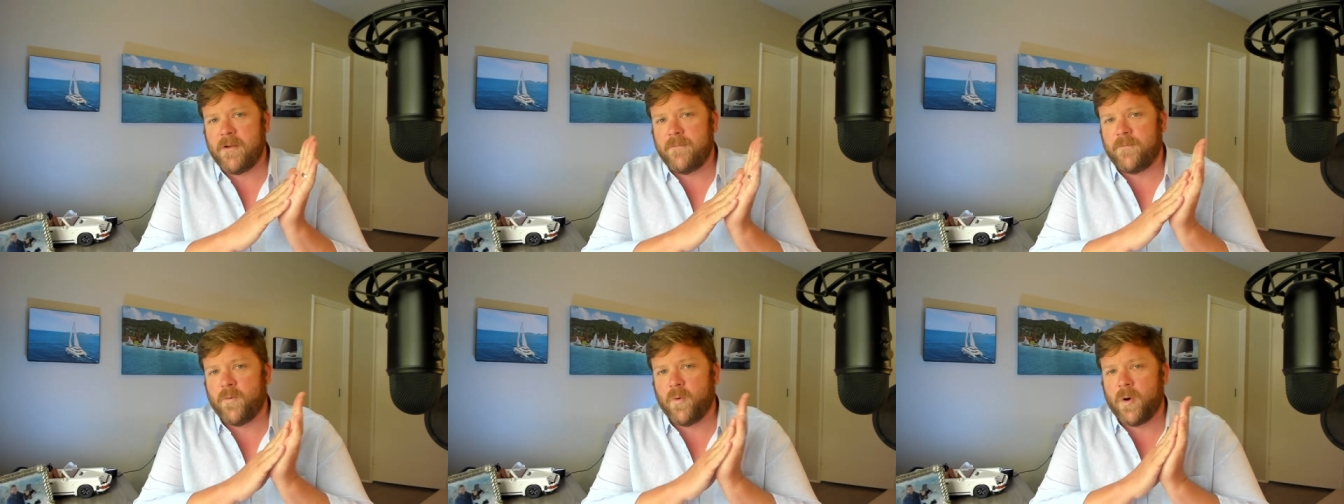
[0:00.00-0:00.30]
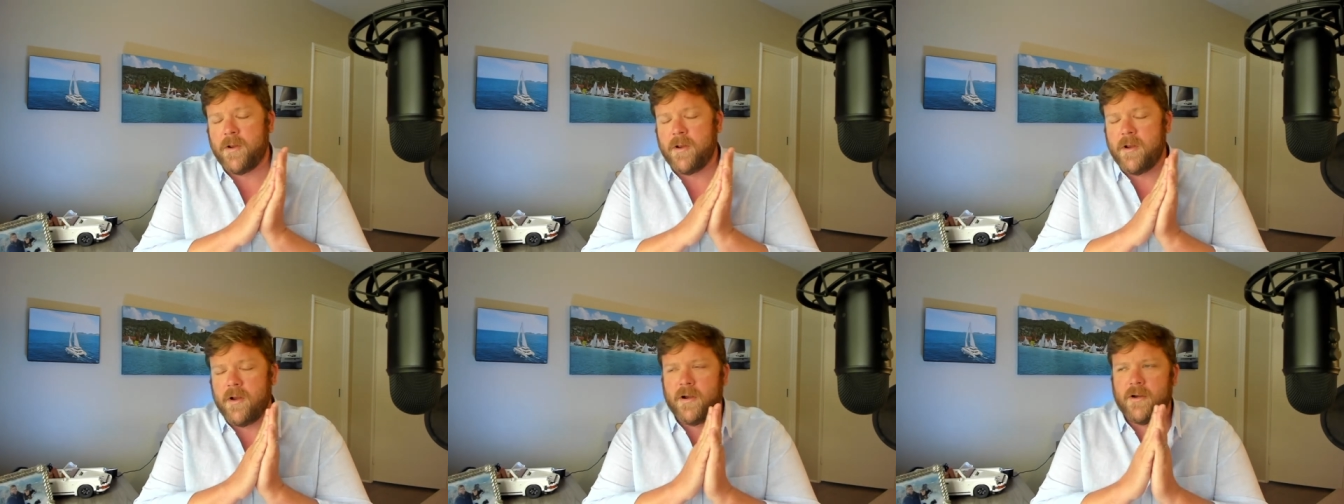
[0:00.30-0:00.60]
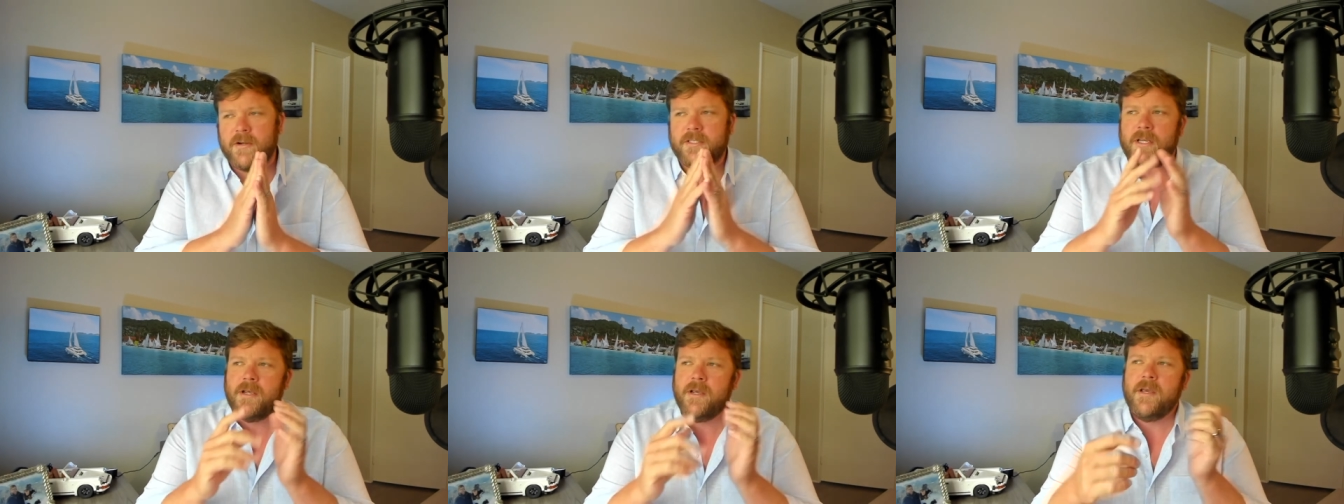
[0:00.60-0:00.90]
four
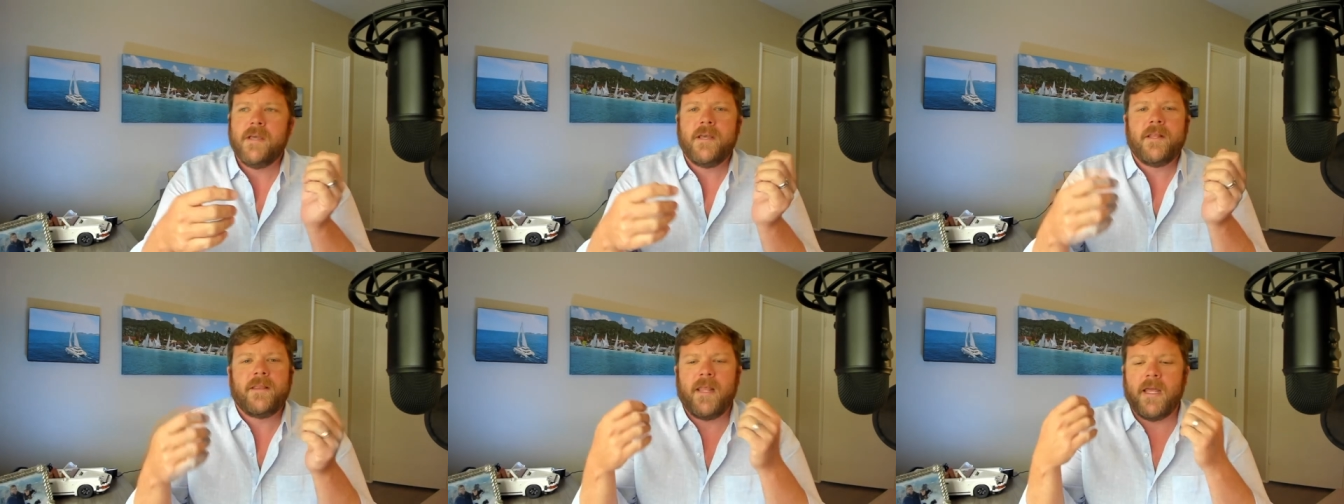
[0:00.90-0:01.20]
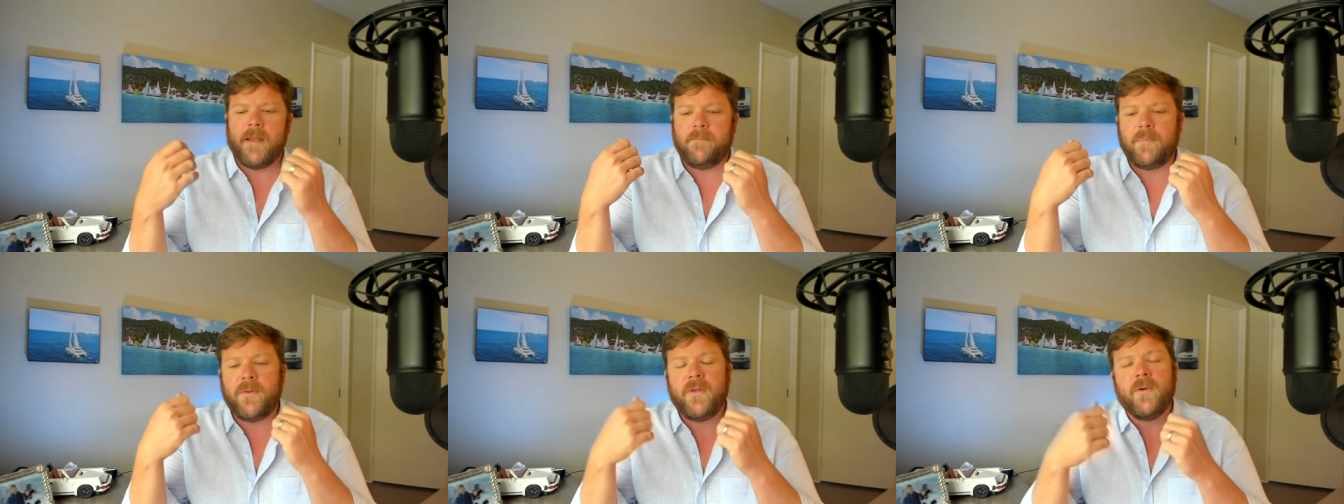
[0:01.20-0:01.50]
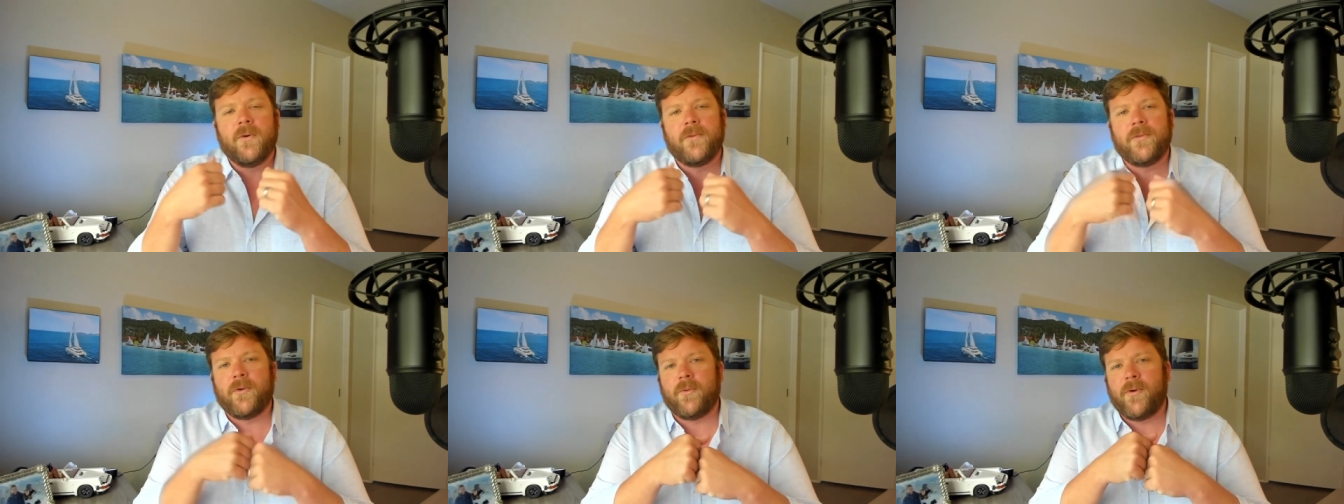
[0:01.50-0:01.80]
years. They
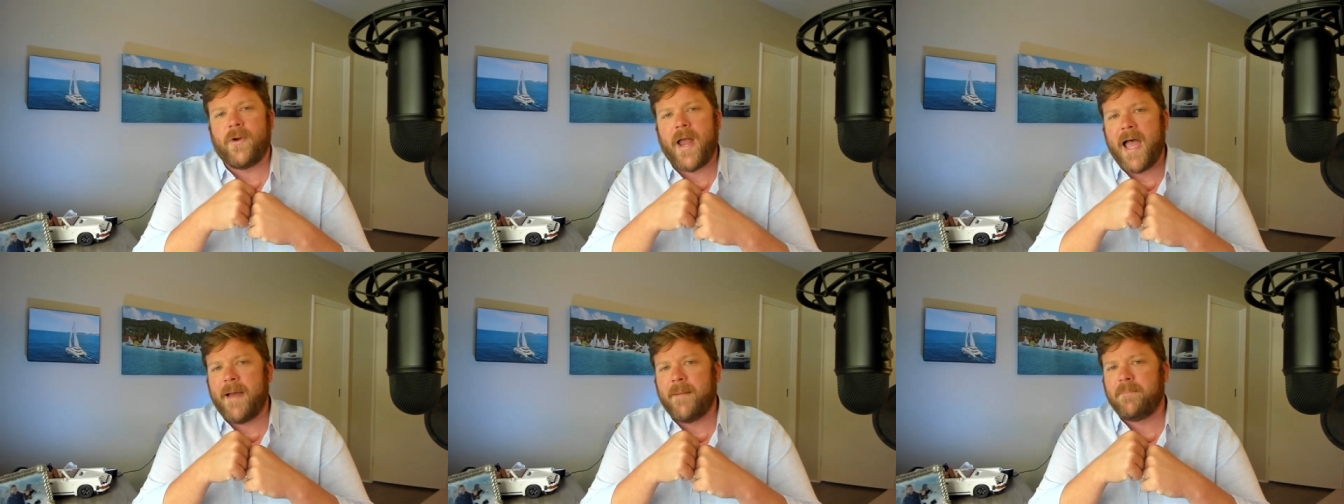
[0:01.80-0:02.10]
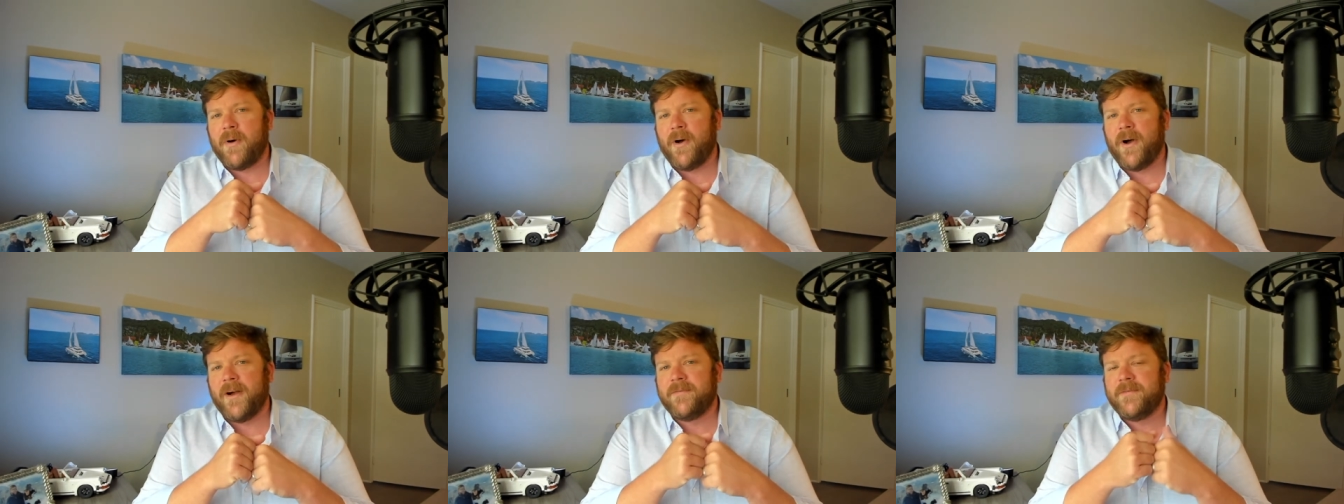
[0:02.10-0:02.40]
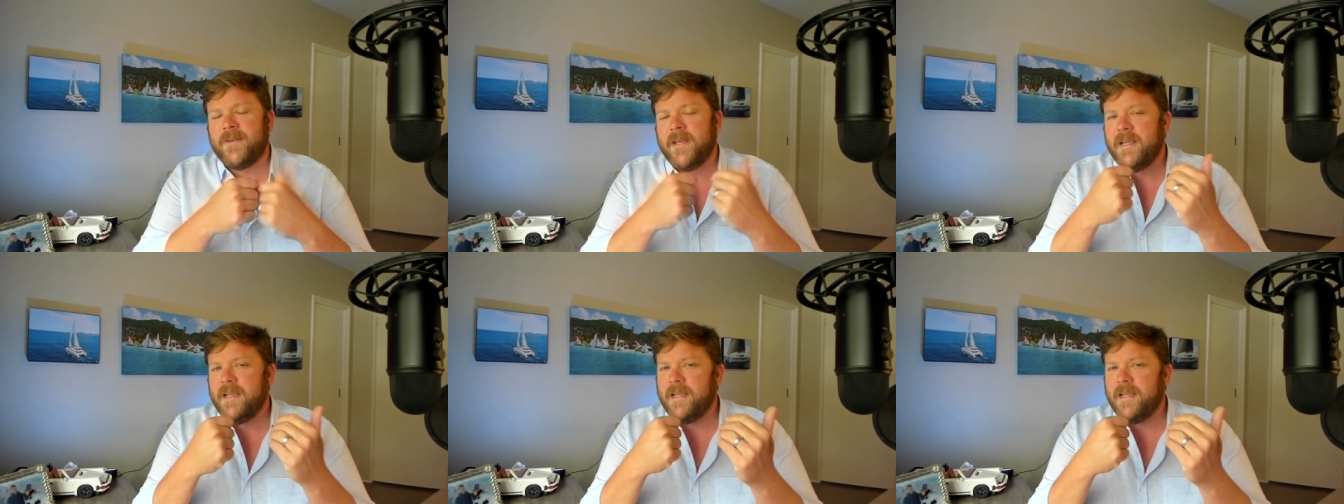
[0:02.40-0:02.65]
peel the wrap off,